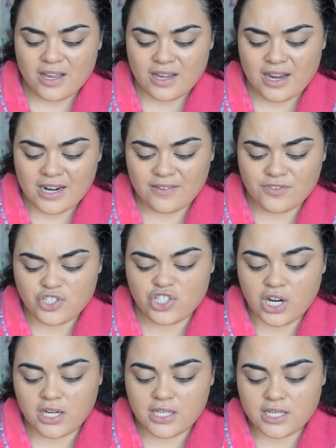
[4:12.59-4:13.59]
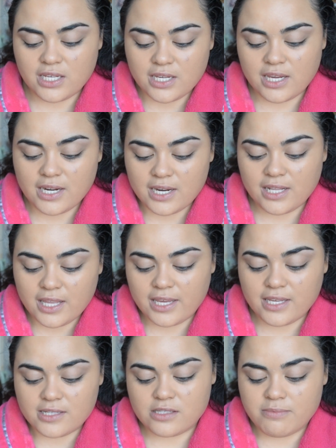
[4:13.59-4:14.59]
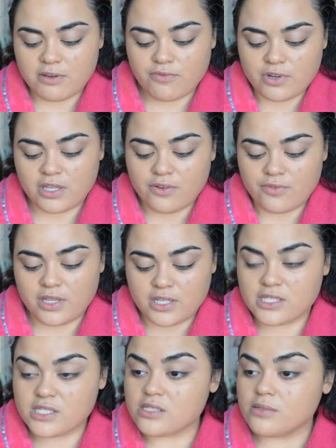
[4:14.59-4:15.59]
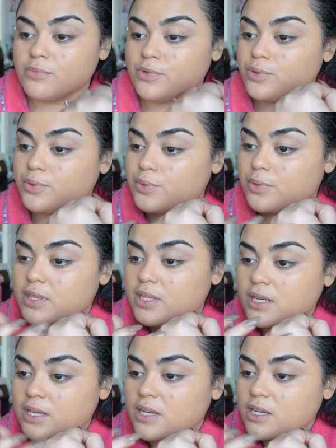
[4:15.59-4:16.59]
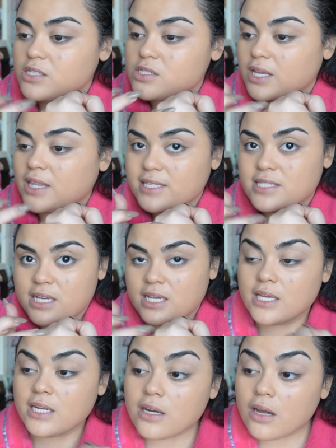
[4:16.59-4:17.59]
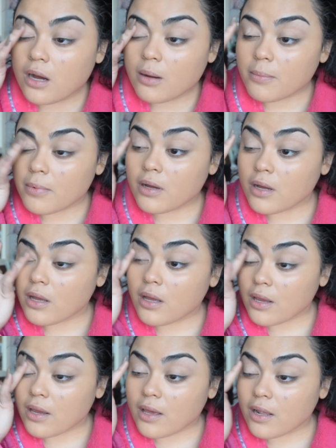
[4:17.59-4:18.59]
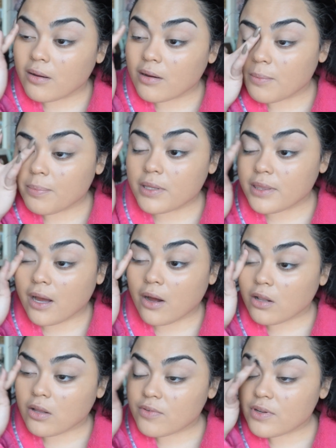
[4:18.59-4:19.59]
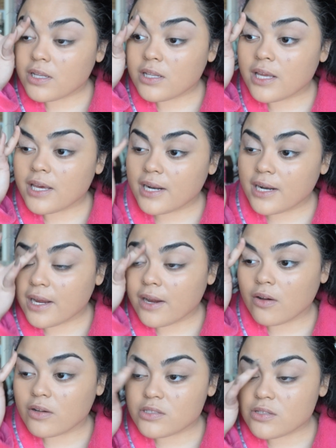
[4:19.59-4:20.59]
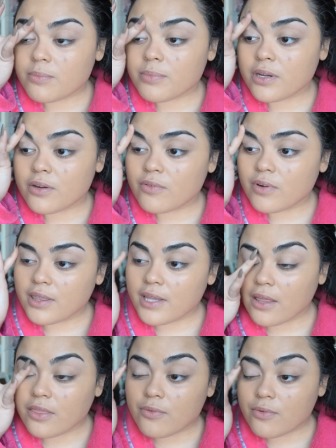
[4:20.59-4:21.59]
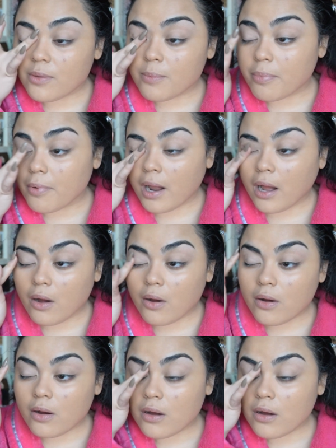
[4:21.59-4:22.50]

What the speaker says: kind of chunky, and I like it to be really, really smooth. So I like to heat it up, and I'm going to put that all over the lid, and I also am going to run that through the brow.